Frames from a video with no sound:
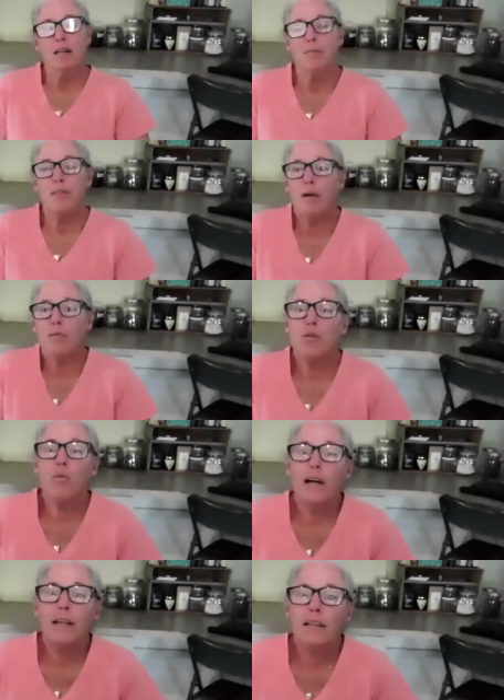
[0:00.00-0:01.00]
That was
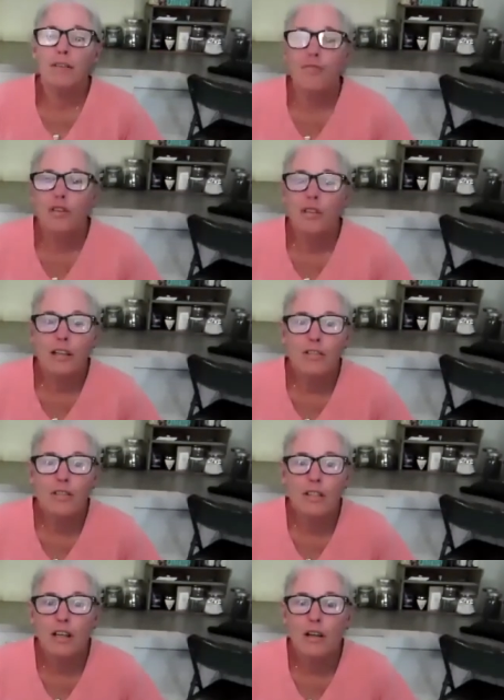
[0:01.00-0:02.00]
quite a few
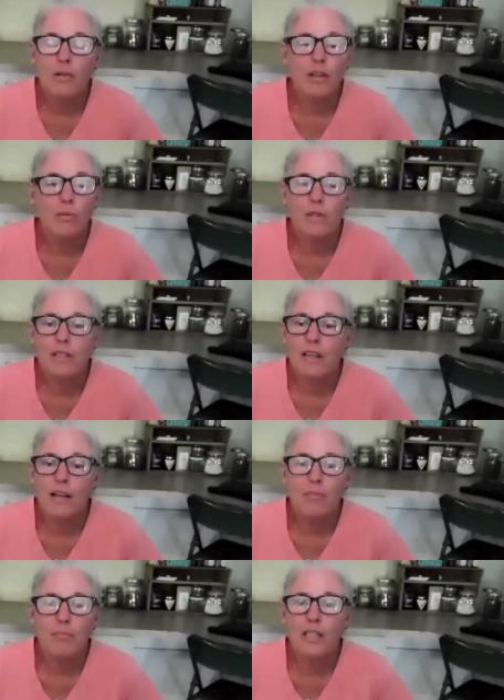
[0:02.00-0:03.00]
years ago, and there was
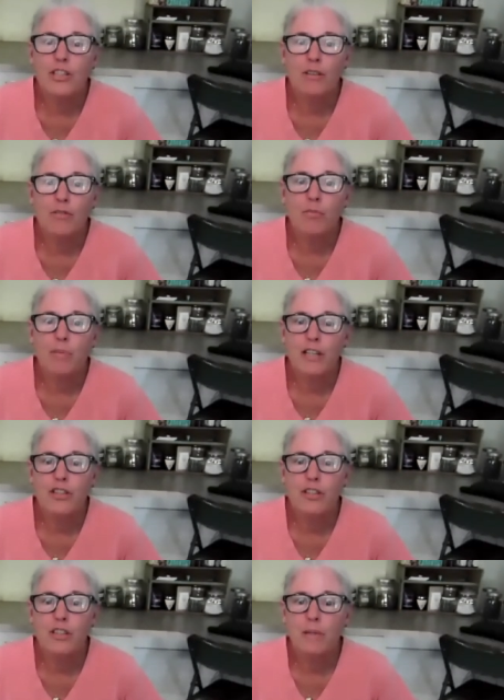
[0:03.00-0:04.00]
not much
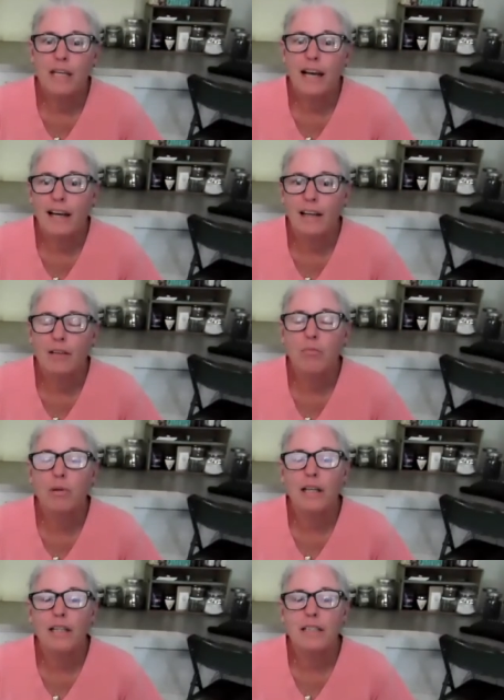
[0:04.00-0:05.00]
information to be had.
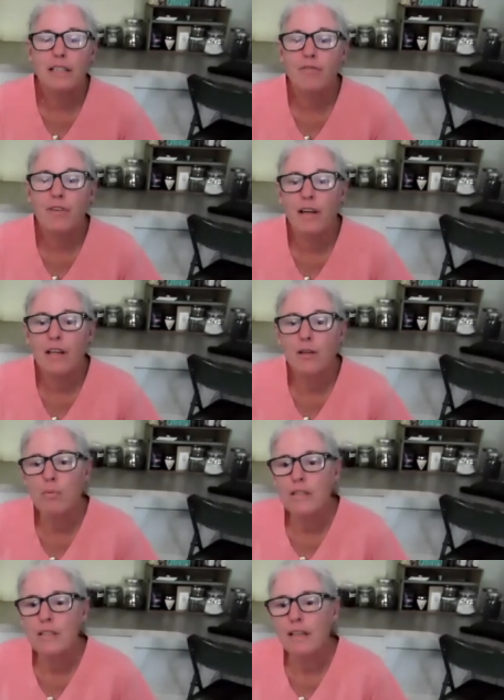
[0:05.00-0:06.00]
What I did find
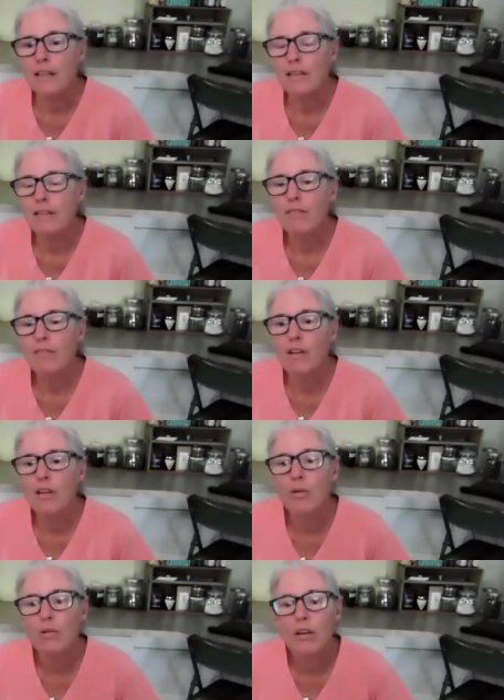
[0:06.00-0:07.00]
was a very
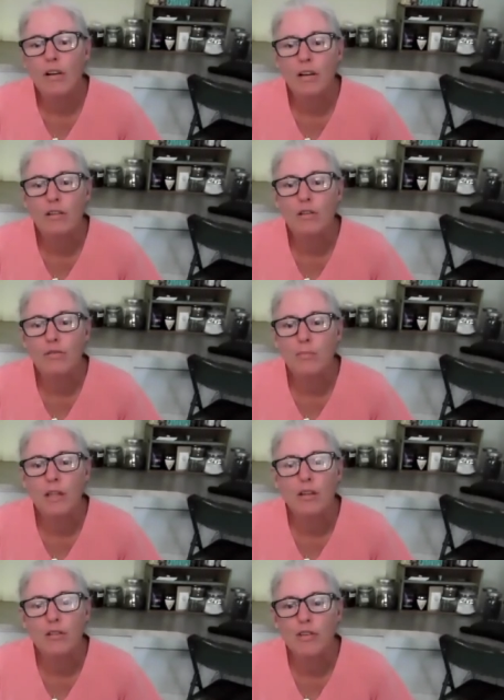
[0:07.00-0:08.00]
old article from the
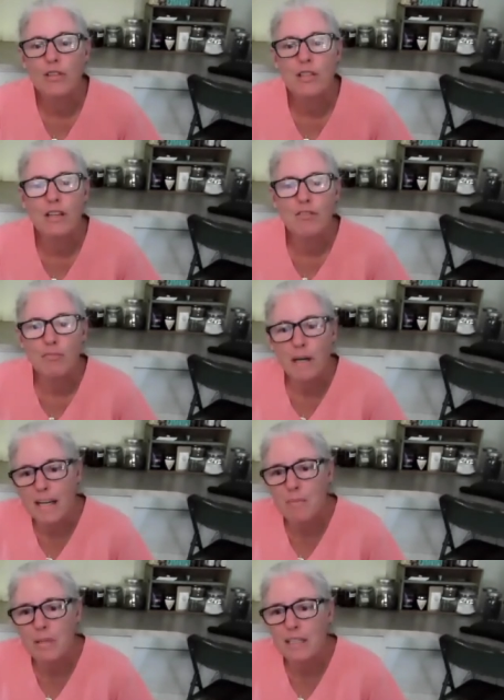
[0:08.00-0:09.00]
University of
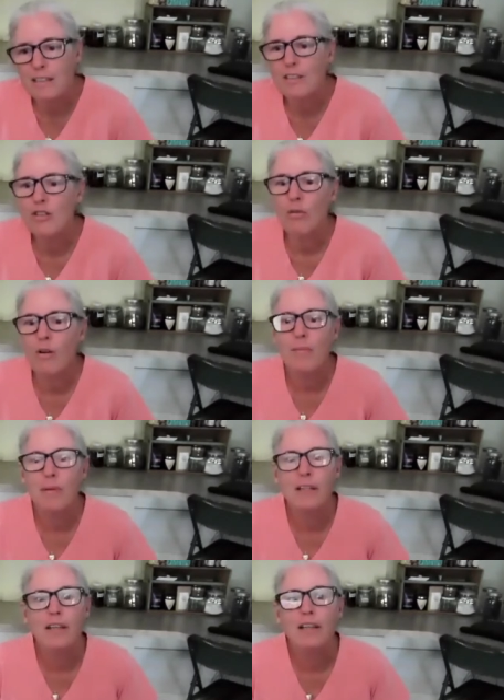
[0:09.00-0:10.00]
Miami
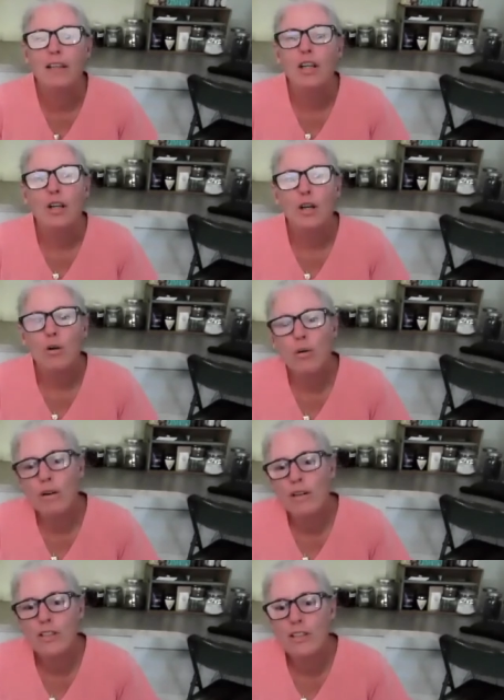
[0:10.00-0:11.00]
describing the
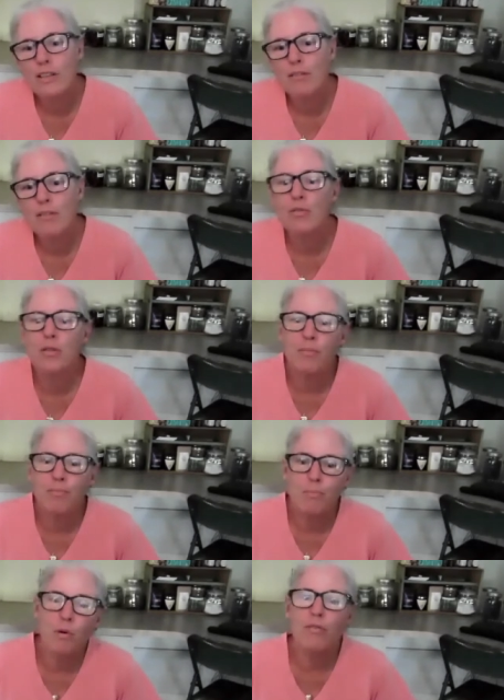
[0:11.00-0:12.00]
orange. It was
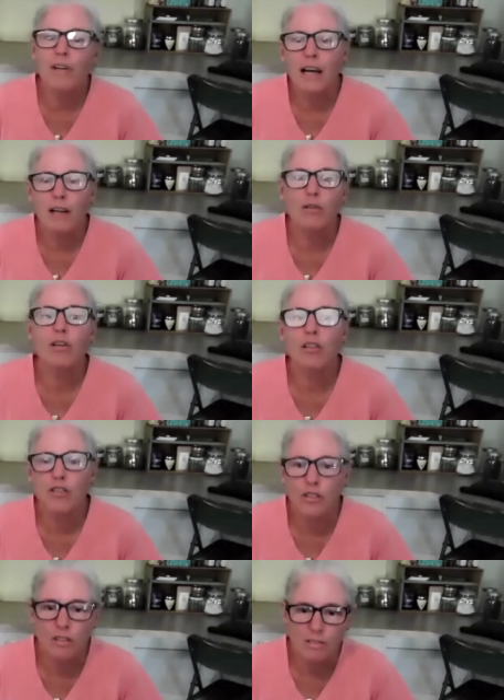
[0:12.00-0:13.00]
more of an
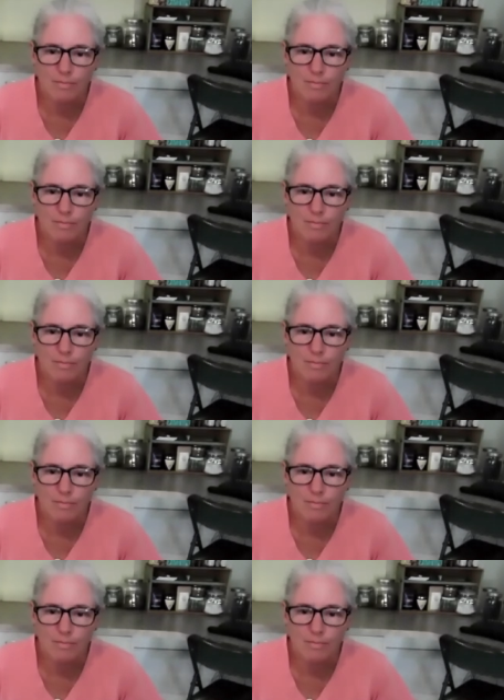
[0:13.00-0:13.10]
agricultural